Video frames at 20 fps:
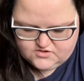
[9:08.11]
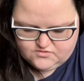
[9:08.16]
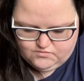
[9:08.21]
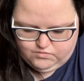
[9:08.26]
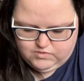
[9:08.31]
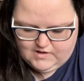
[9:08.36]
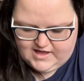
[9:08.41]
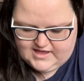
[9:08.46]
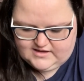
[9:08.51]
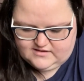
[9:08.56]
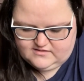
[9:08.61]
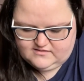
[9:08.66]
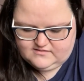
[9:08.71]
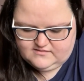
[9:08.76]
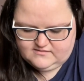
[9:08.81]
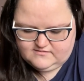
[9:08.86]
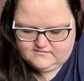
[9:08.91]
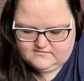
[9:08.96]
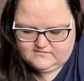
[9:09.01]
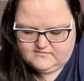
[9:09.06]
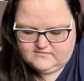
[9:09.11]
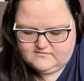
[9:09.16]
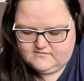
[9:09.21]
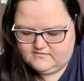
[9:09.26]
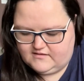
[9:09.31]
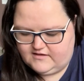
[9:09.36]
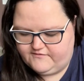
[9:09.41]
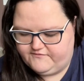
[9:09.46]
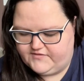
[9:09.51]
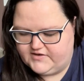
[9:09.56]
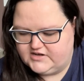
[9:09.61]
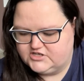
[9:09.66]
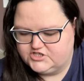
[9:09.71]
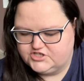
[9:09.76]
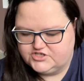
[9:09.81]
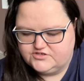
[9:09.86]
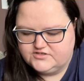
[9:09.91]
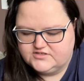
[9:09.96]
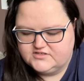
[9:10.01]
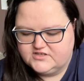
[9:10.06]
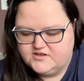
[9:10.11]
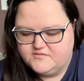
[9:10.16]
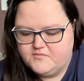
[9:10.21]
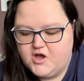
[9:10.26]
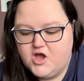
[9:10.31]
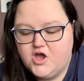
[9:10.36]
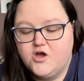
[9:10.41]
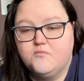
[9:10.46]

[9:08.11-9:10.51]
when I've finished using them,